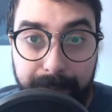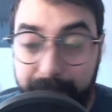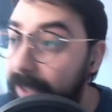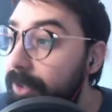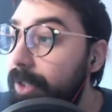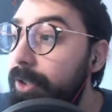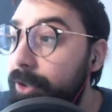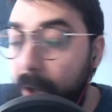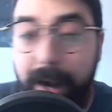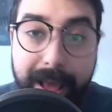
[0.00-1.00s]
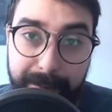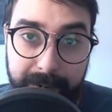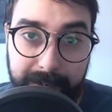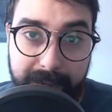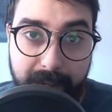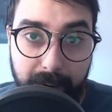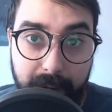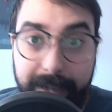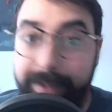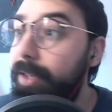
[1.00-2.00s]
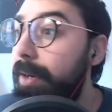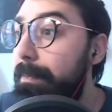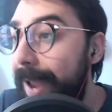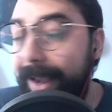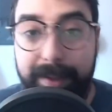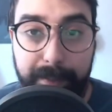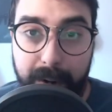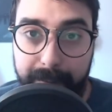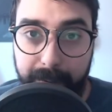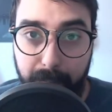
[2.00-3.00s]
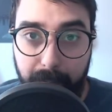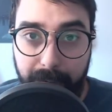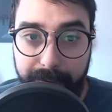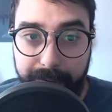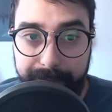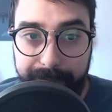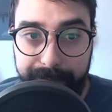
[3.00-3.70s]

That's going to start happening now. It's going to make the problem worse.